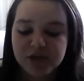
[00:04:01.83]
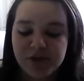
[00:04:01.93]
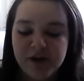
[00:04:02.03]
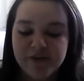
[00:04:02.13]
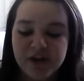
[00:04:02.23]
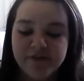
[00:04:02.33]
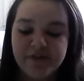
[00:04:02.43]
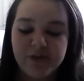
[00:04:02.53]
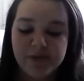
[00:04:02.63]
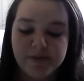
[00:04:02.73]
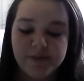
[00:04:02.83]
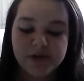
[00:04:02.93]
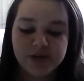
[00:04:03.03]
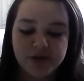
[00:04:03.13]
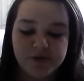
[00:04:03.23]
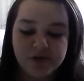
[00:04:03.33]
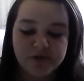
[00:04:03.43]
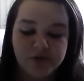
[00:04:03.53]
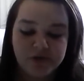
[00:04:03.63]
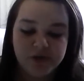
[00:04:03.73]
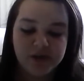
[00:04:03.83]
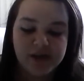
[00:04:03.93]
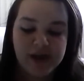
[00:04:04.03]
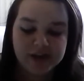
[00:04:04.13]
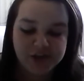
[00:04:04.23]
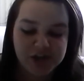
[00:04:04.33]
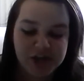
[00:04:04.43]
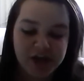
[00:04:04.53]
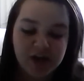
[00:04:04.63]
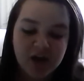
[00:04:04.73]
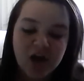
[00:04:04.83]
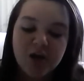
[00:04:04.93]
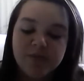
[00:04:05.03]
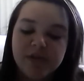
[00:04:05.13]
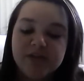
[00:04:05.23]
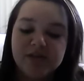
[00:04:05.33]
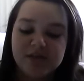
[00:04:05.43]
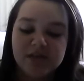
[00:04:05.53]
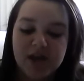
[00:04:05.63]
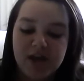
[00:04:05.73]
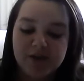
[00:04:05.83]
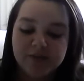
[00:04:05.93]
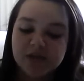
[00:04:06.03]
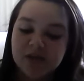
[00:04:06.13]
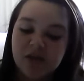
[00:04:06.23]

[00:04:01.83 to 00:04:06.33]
Do you have any family members who were enrolled last year? Please list their names.